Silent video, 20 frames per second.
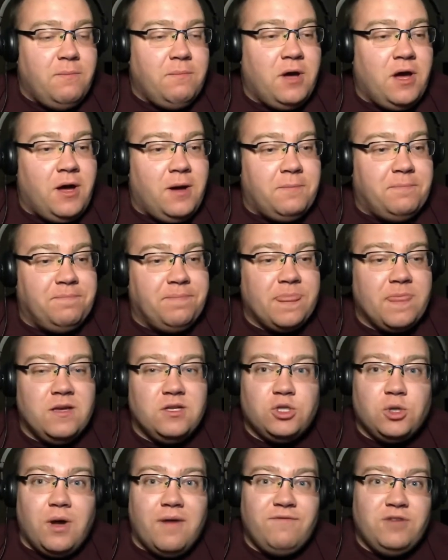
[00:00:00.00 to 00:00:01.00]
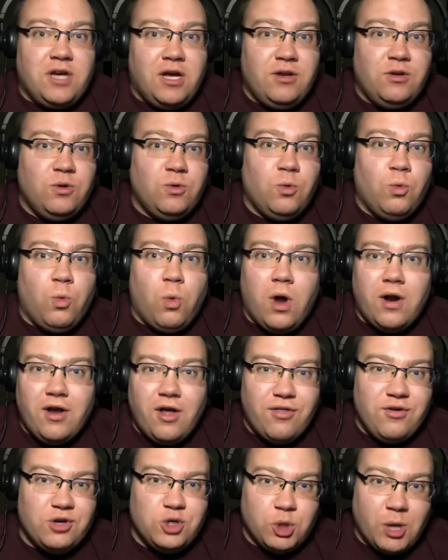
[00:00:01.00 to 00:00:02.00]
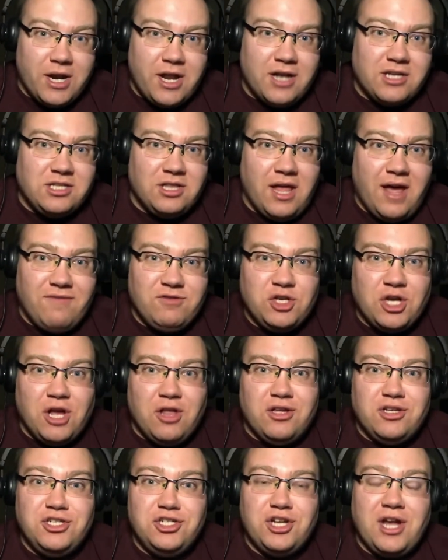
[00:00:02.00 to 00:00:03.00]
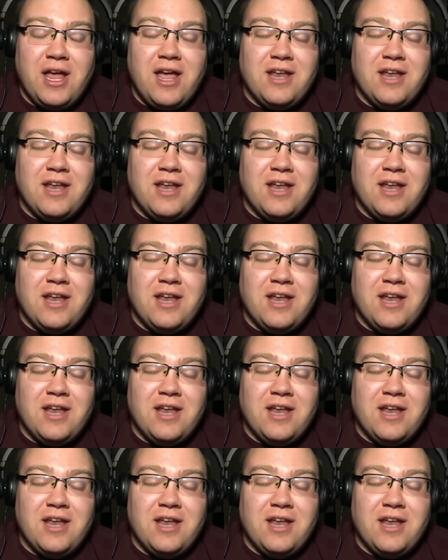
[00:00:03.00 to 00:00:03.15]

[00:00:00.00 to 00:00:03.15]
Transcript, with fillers: Um, so I've done one other Try Not to Laugh challenge,